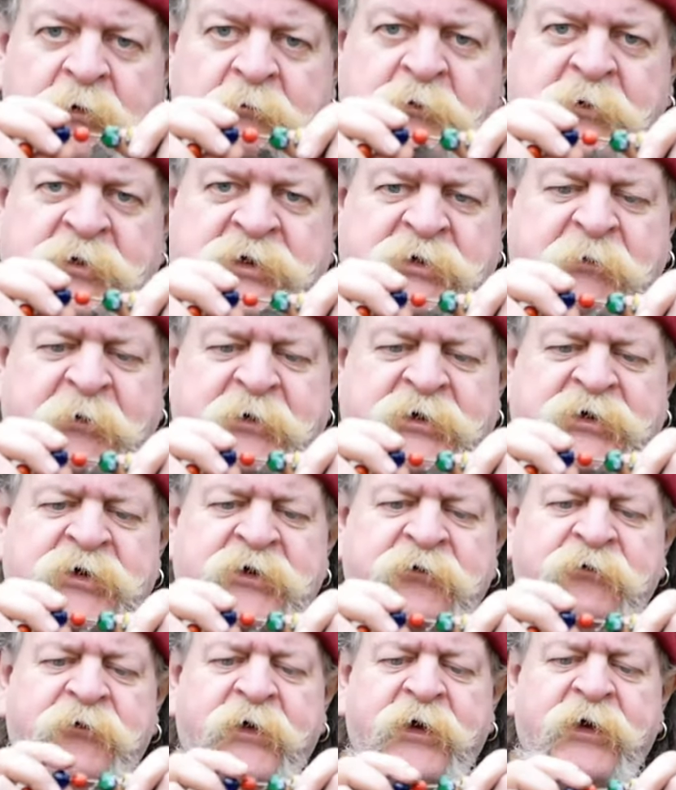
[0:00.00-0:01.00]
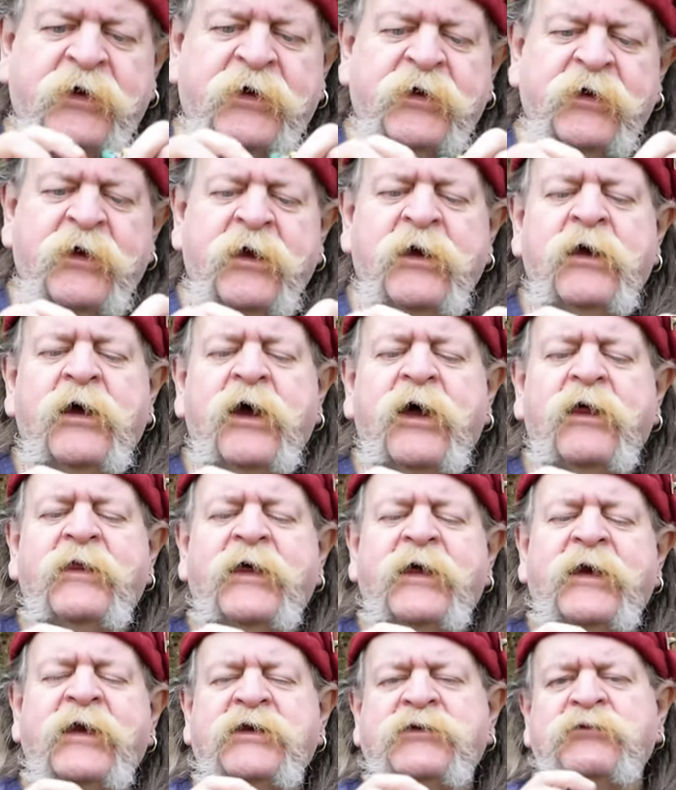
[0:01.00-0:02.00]
specific, and
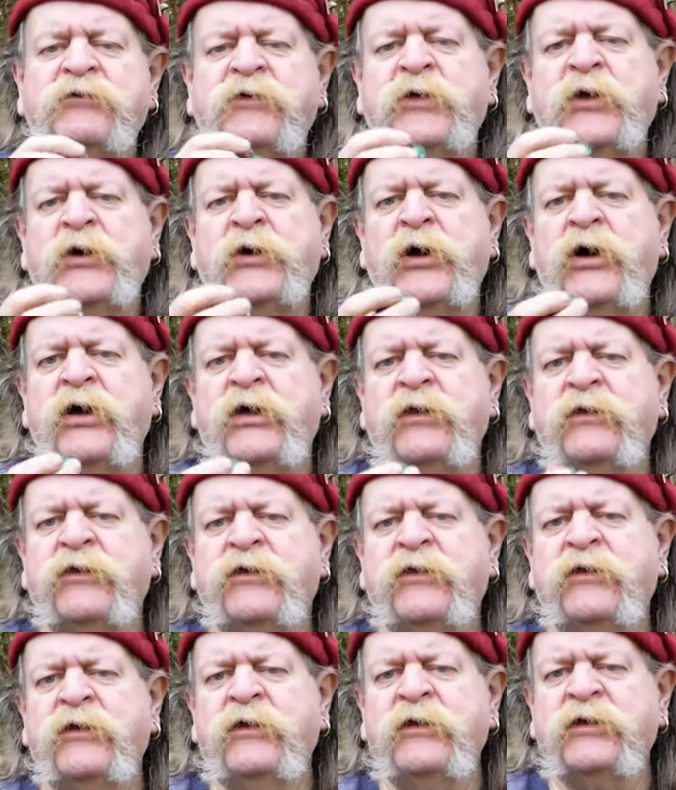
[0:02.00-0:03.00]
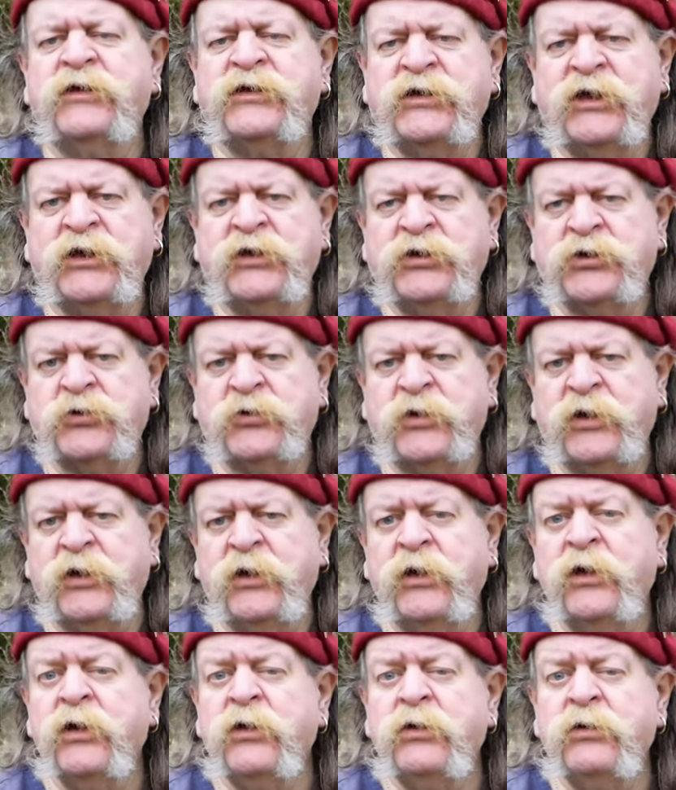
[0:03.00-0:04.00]
that is for the 9th century.
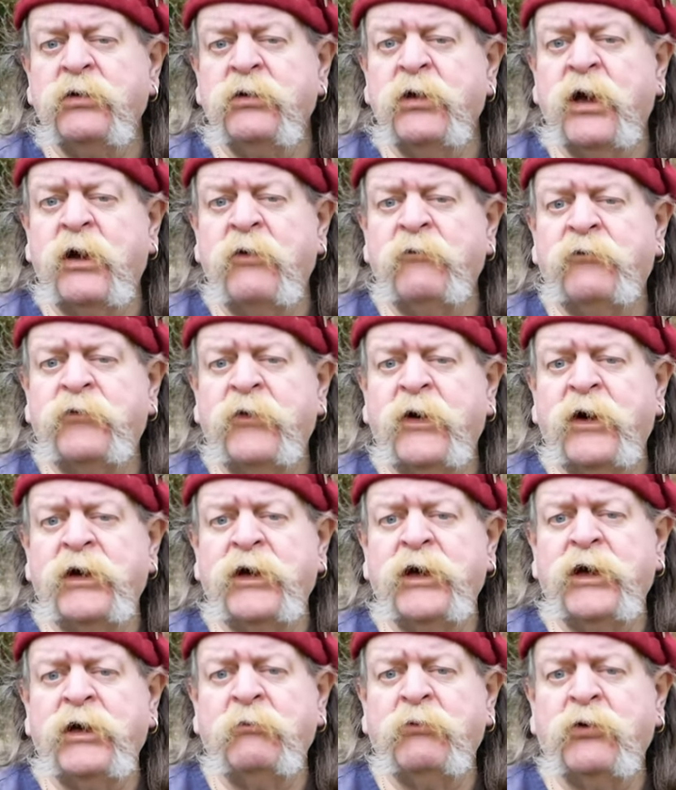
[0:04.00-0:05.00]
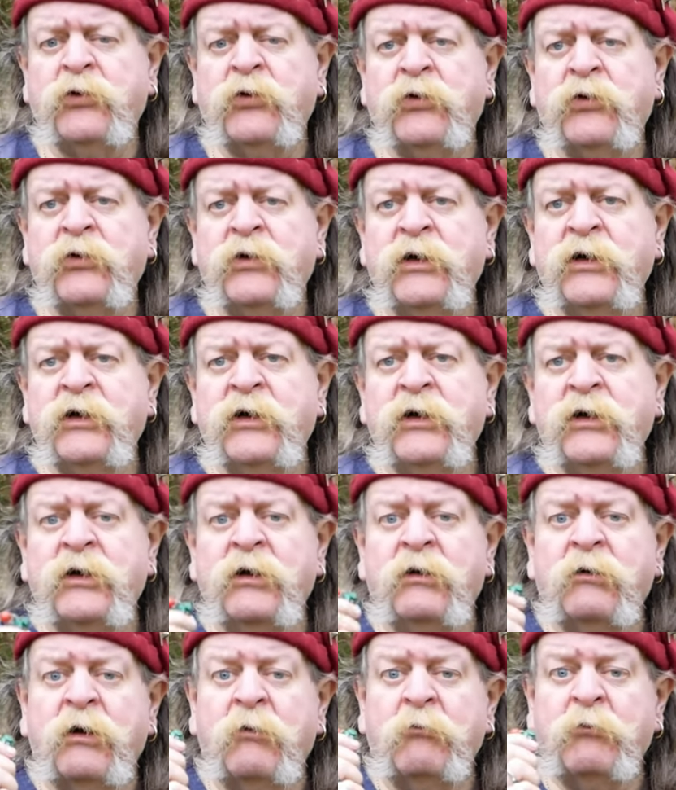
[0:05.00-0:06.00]
You don't find any more
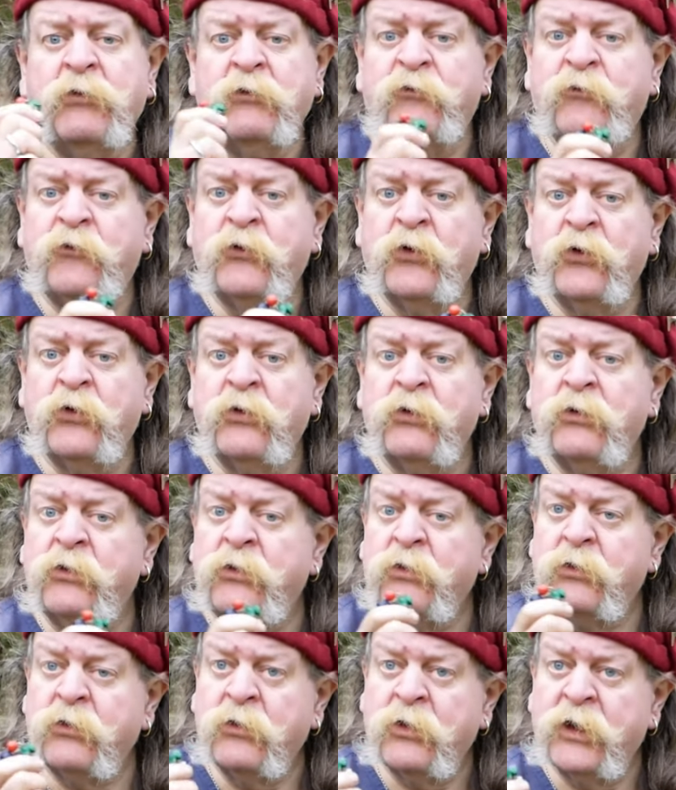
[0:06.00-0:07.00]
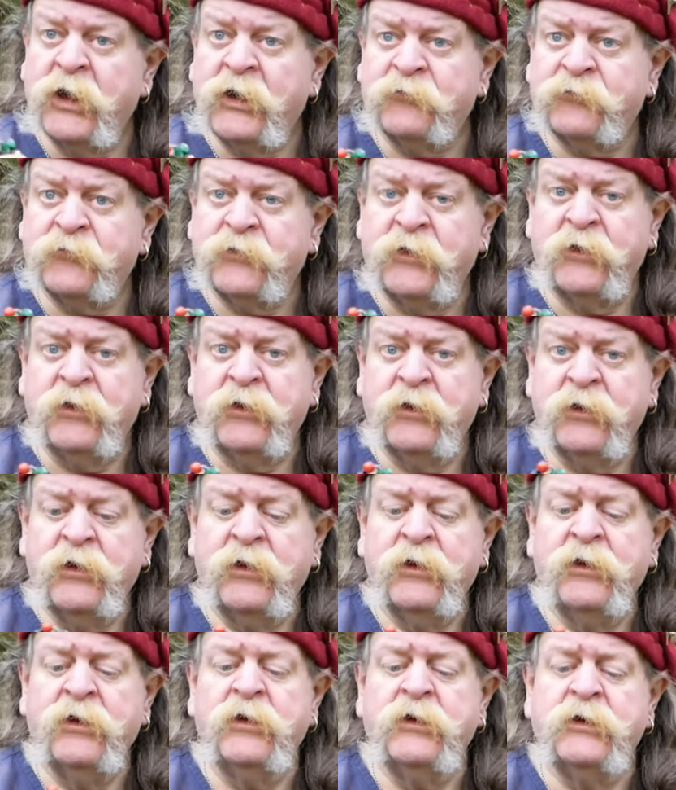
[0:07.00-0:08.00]
before or after.
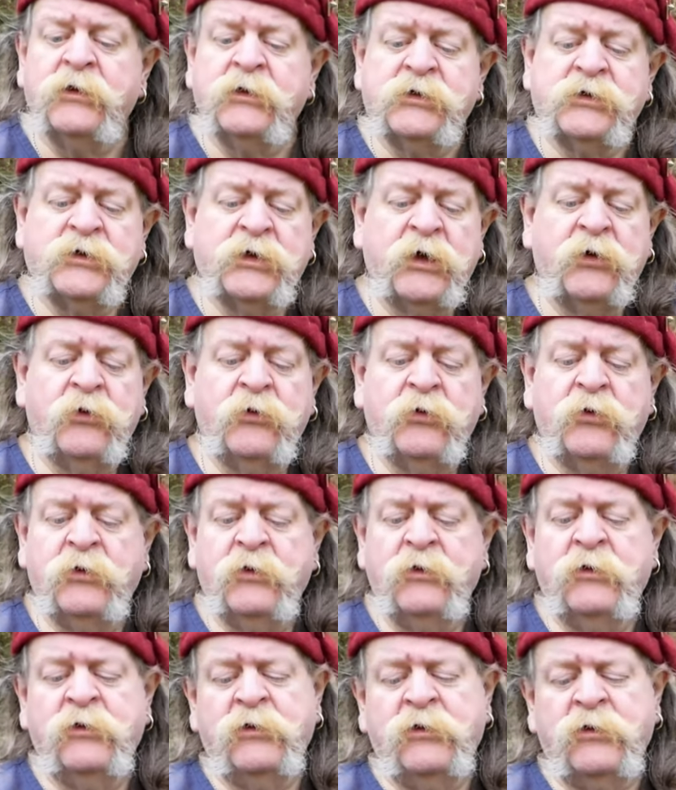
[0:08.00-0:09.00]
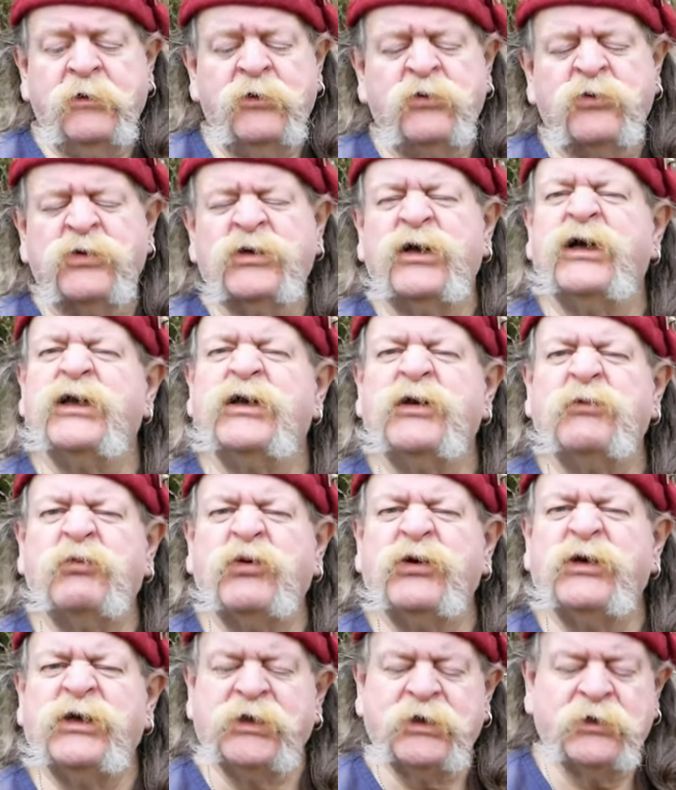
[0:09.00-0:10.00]
So also it's a
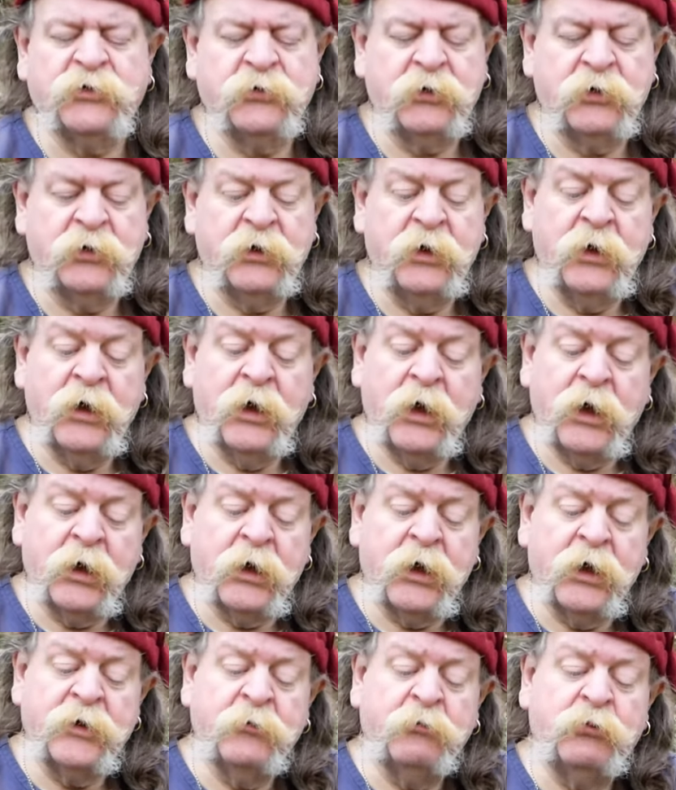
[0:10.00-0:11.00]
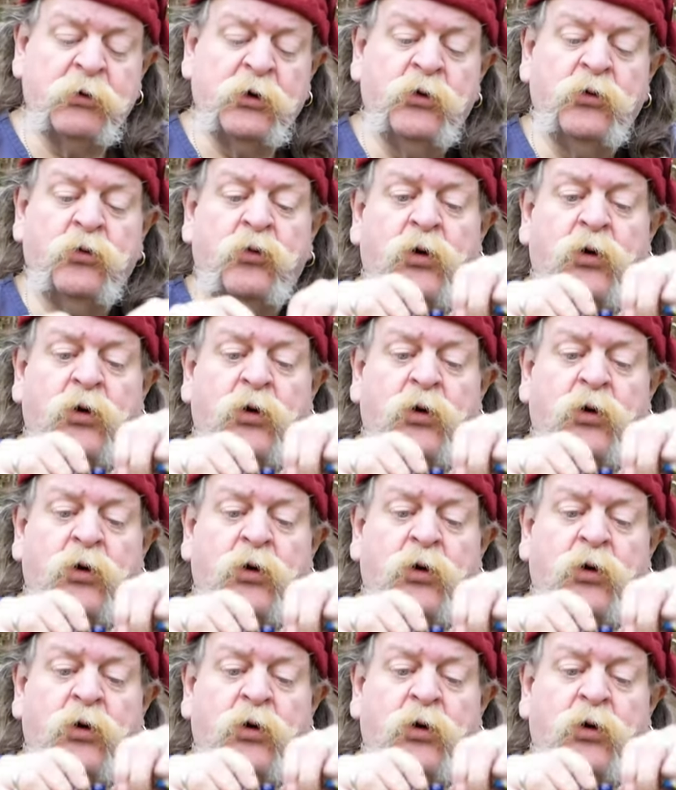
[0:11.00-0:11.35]
pretty colour. I like the blue